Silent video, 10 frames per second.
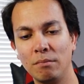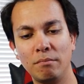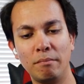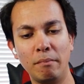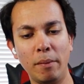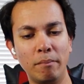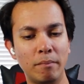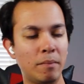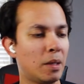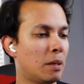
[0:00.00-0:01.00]
I mean,
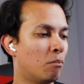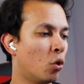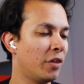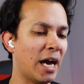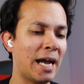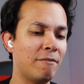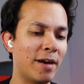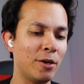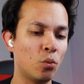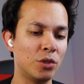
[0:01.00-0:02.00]
more of the high
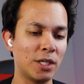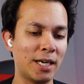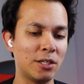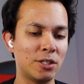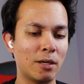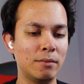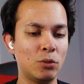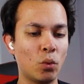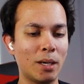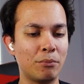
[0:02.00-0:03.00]
value ones, I guess,
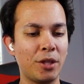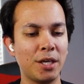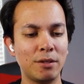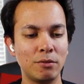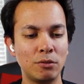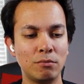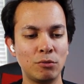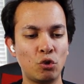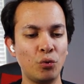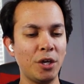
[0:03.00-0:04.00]
is what I'm thinking
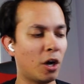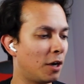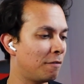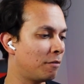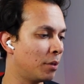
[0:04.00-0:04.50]
to read off.